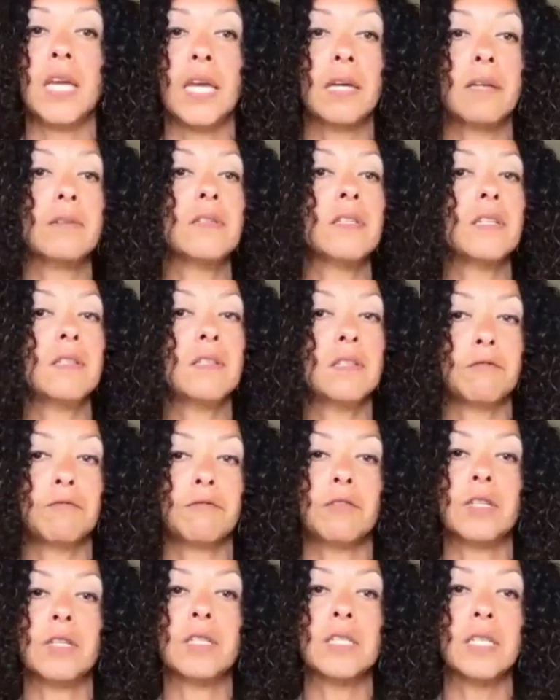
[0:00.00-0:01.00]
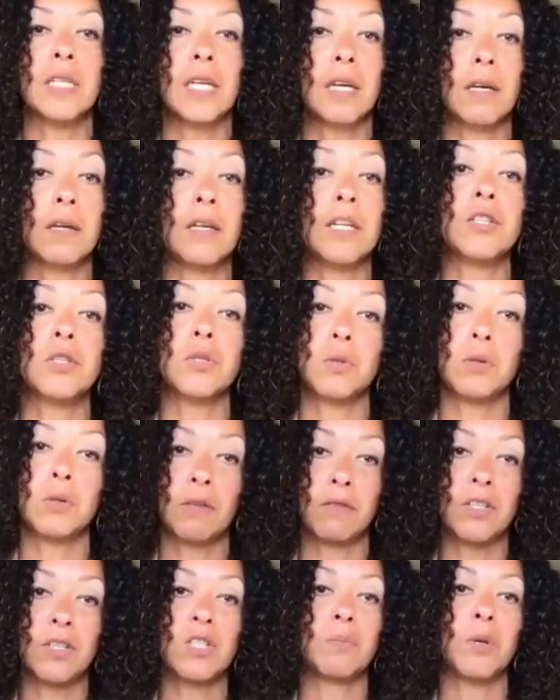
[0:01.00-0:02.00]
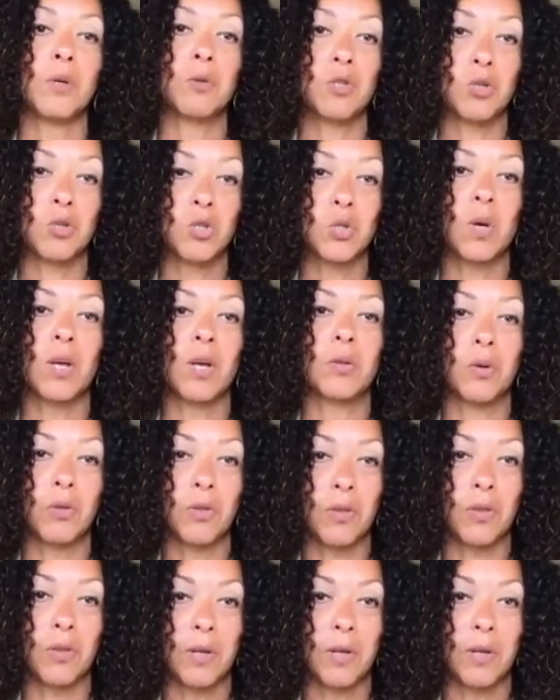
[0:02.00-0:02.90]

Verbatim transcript: and different uh, history of exposure to other